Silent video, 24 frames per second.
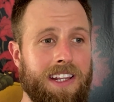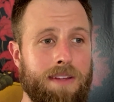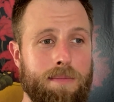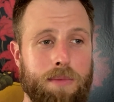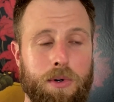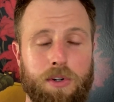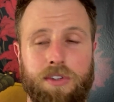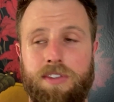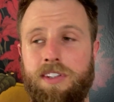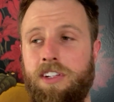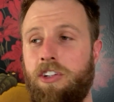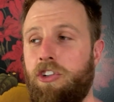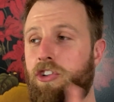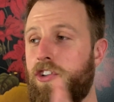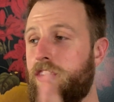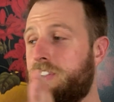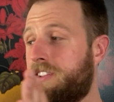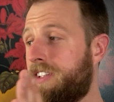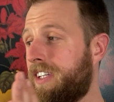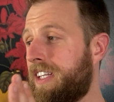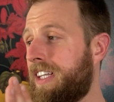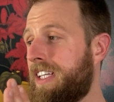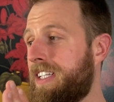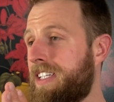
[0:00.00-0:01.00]
the more
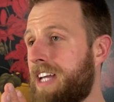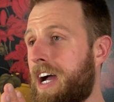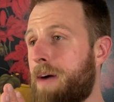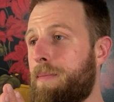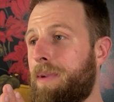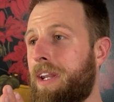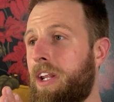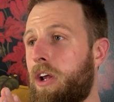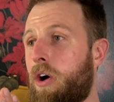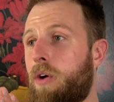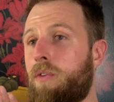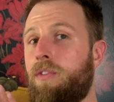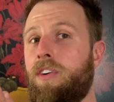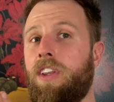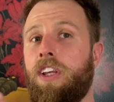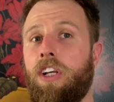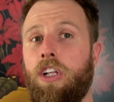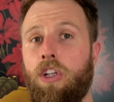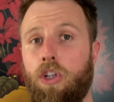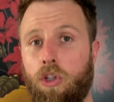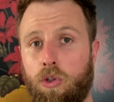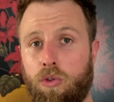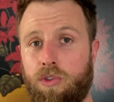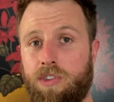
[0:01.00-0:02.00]
synergistically dominant over the
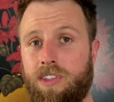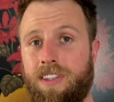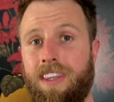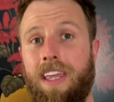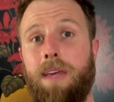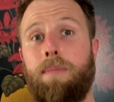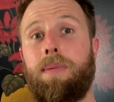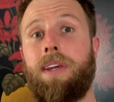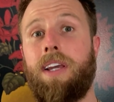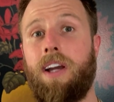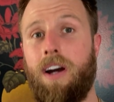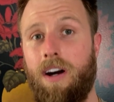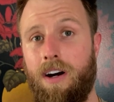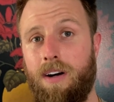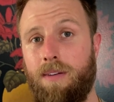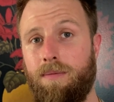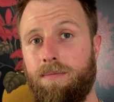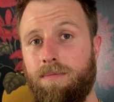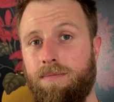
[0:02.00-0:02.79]
glutes they become.